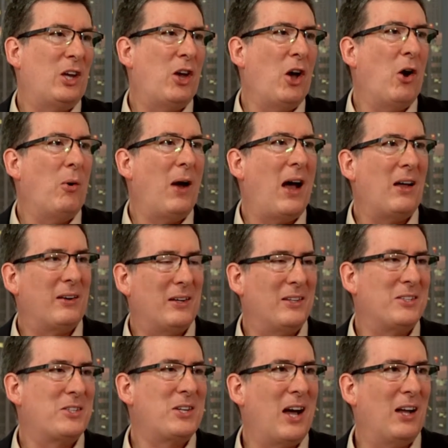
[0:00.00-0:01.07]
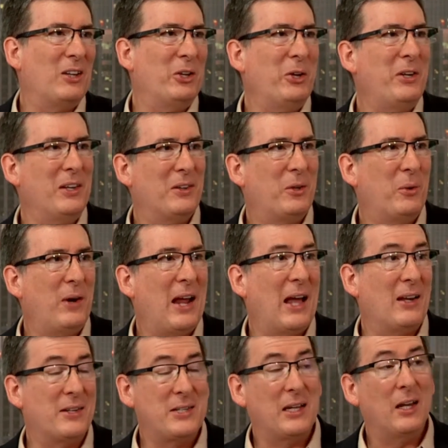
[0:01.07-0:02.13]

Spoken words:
go out and start looking at the reality.